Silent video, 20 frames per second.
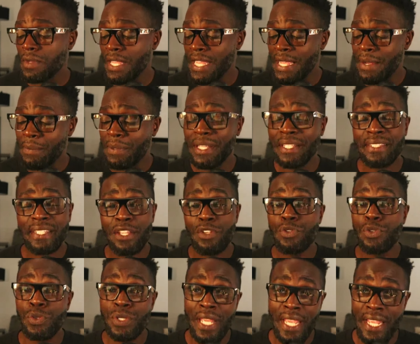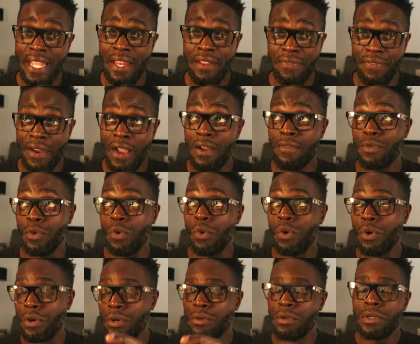But let's say you do the E85
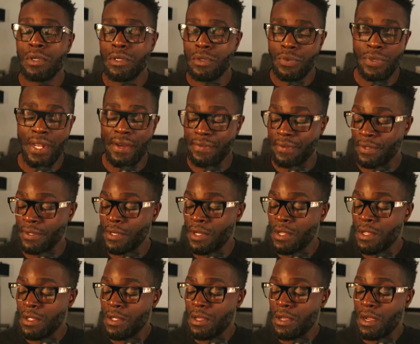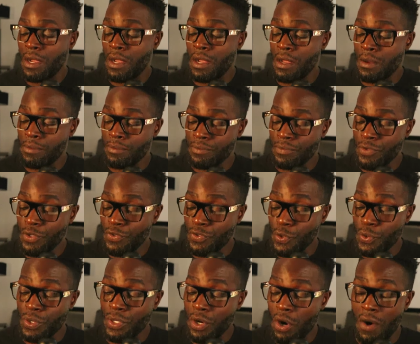or whatever. You tune
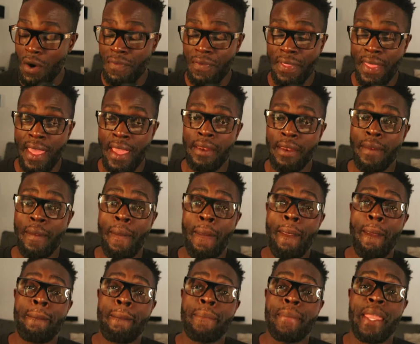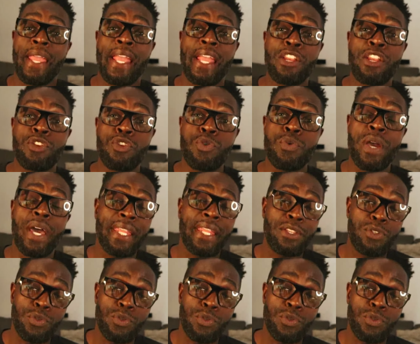the car for that. And you got to do